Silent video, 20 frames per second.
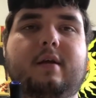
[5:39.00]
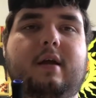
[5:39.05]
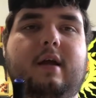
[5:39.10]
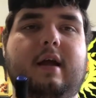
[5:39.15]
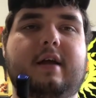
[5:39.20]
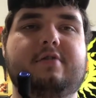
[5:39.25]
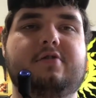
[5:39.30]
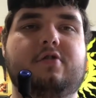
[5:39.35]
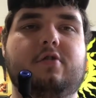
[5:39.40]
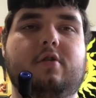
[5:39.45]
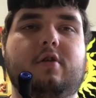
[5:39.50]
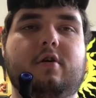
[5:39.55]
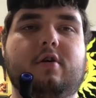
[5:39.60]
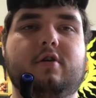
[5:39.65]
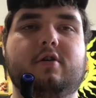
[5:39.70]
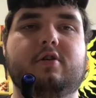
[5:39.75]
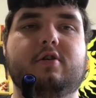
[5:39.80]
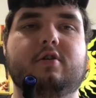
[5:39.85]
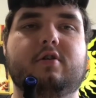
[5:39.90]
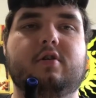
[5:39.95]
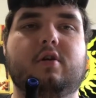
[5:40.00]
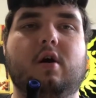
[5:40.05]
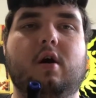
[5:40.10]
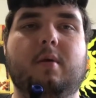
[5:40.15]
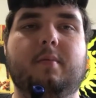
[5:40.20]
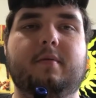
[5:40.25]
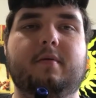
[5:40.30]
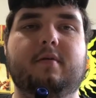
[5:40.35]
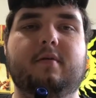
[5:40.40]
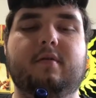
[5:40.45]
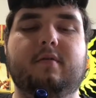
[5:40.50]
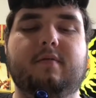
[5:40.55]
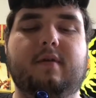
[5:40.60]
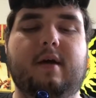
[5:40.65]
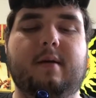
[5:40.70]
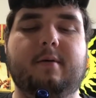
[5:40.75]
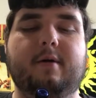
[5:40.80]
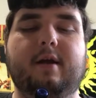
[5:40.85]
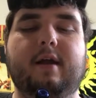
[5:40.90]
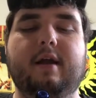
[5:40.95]
extra large carbon
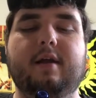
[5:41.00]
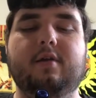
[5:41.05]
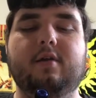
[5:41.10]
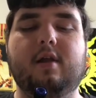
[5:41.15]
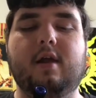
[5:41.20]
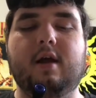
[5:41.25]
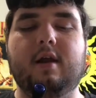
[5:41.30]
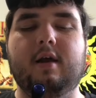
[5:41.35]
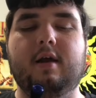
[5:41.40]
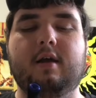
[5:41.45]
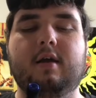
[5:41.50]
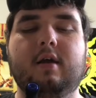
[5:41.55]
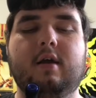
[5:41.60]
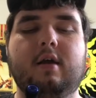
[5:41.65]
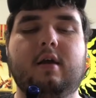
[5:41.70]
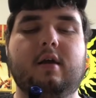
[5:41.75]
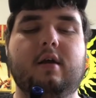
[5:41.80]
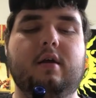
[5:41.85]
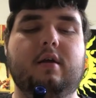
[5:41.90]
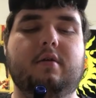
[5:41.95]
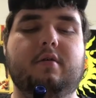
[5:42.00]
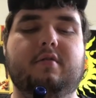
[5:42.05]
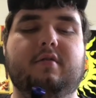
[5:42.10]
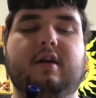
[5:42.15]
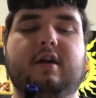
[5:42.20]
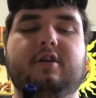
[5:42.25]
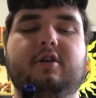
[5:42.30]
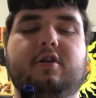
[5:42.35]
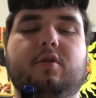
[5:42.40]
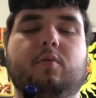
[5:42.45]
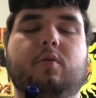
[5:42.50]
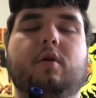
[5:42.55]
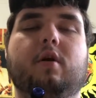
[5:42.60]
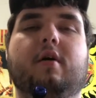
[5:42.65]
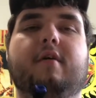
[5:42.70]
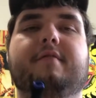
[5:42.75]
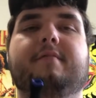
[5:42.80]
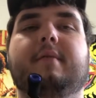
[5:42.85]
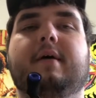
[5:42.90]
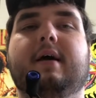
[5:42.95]
fiber handle on it. It was actually the one
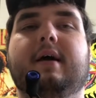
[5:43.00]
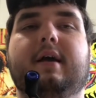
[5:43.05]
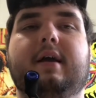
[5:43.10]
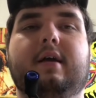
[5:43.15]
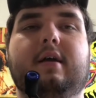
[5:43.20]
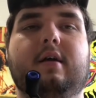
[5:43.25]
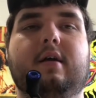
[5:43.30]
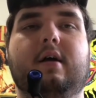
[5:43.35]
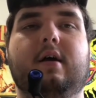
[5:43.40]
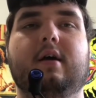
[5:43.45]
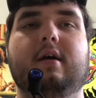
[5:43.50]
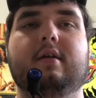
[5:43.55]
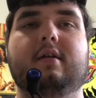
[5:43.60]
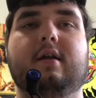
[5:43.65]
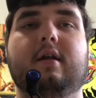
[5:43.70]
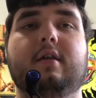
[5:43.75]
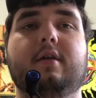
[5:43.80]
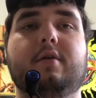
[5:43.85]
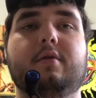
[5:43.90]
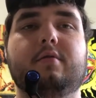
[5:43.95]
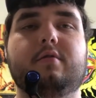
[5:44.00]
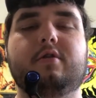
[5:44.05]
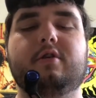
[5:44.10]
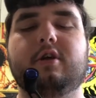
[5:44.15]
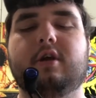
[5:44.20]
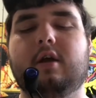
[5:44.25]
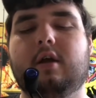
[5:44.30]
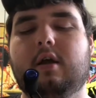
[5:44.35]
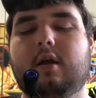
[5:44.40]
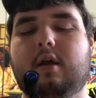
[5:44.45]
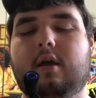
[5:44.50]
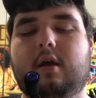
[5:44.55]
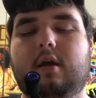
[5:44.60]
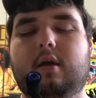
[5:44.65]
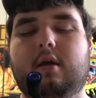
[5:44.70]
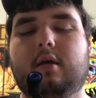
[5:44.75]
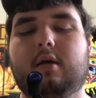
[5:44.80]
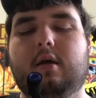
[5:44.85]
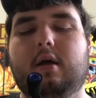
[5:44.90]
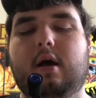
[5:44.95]
off my Deluge.
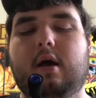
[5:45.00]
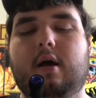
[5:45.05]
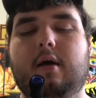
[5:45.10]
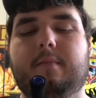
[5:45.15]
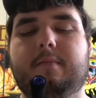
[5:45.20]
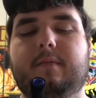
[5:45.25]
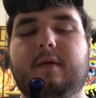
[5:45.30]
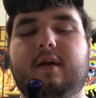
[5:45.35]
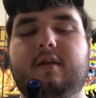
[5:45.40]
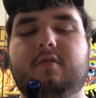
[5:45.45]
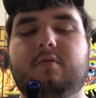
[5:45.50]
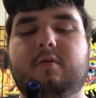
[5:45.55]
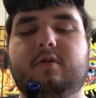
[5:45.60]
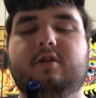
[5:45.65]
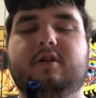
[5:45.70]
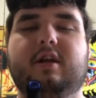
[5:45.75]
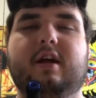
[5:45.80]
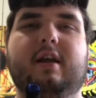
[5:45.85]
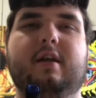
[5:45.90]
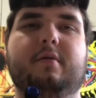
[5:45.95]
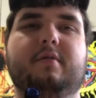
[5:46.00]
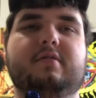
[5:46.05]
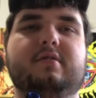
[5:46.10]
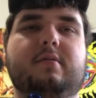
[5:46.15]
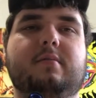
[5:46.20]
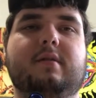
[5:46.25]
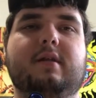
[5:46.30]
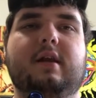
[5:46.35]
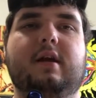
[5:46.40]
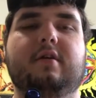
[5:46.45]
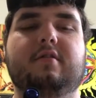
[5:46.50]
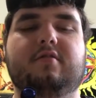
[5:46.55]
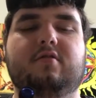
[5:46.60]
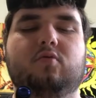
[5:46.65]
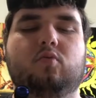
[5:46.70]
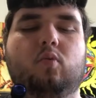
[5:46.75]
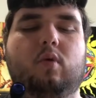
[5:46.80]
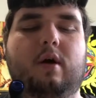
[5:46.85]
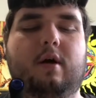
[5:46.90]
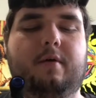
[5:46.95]
I switched that out with something else
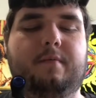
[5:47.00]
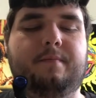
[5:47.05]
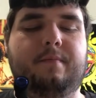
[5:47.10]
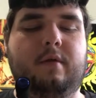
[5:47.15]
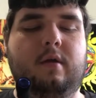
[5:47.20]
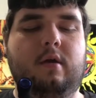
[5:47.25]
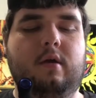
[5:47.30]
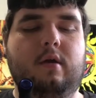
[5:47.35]
as well.